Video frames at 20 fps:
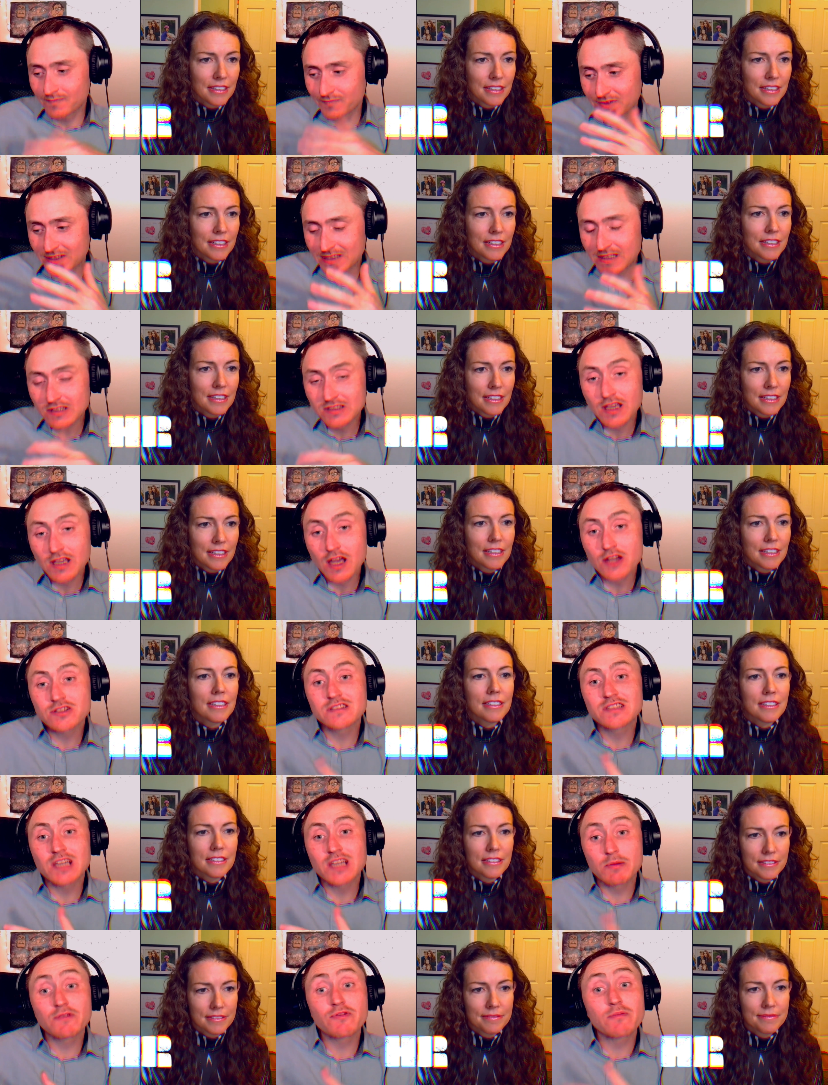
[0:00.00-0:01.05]

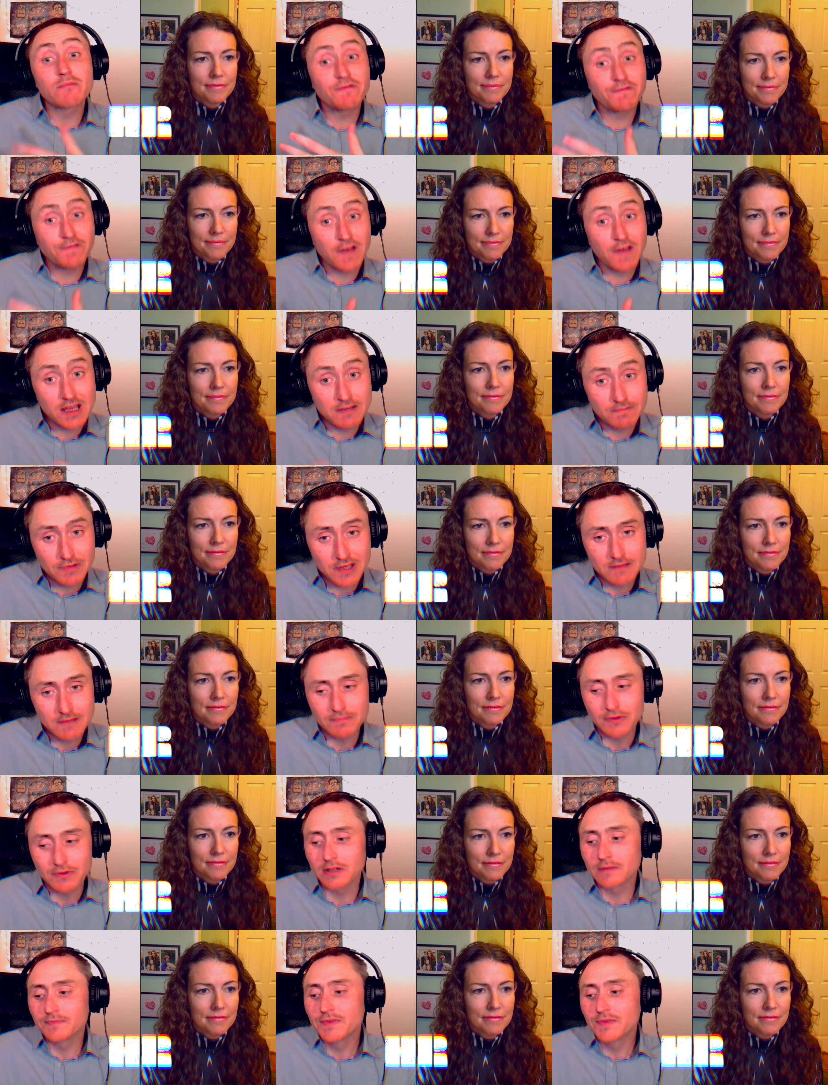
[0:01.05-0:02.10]
Speaker 1: discussions coming from fake
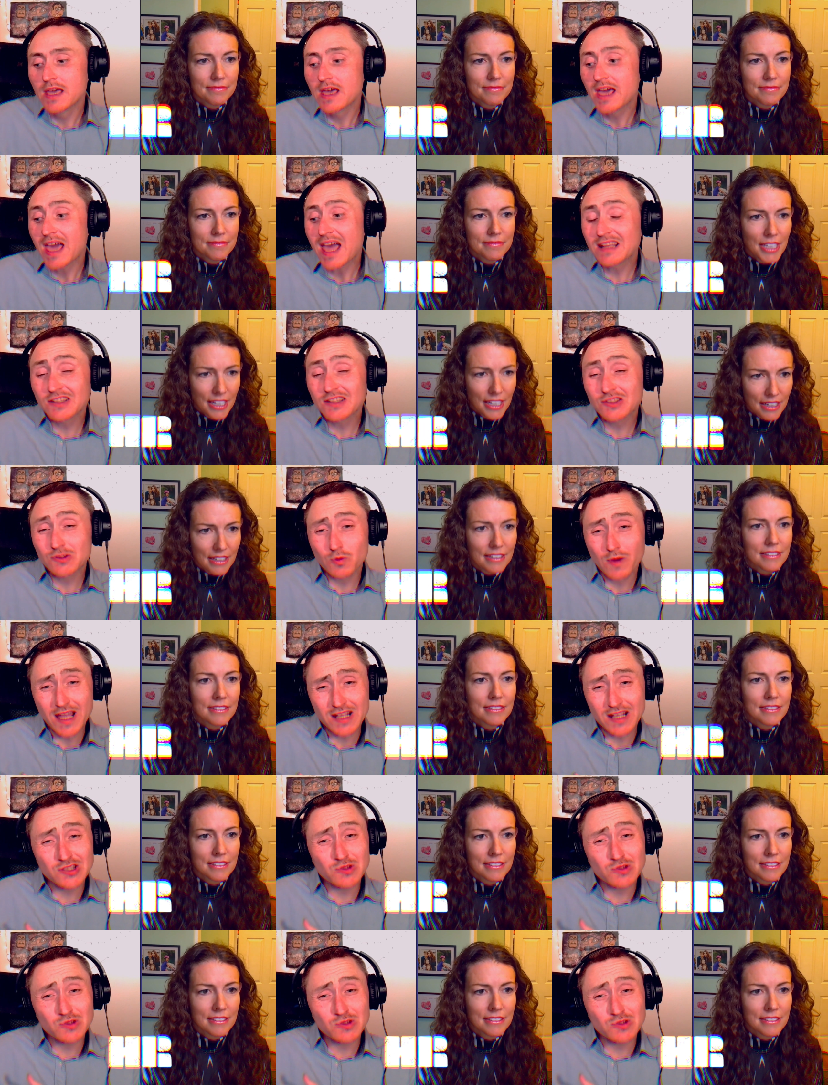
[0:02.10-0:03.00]
people and yeah. it's and it's